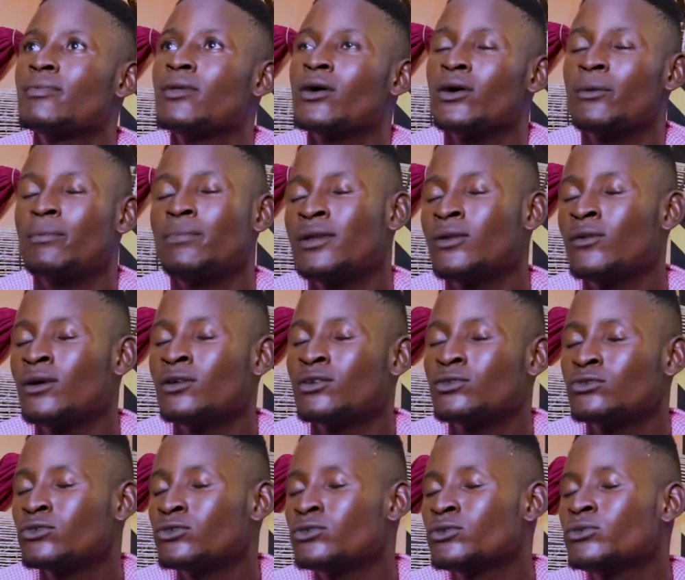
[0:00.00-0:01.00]
or playing one or
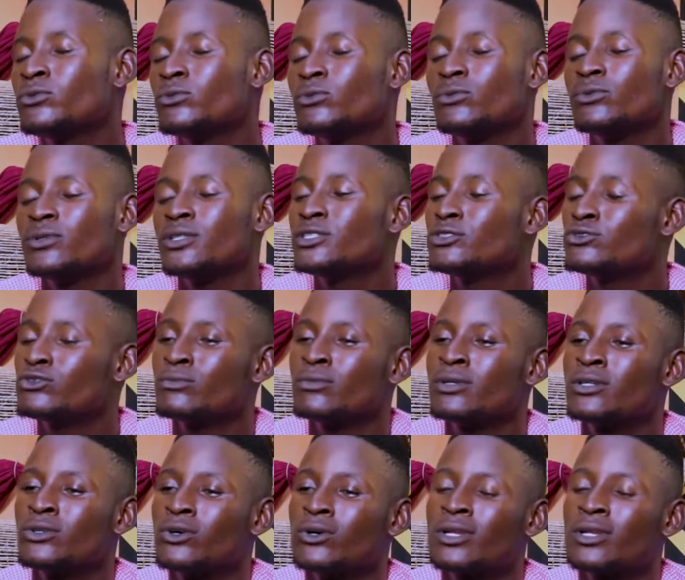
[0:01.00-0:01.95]
two instruments,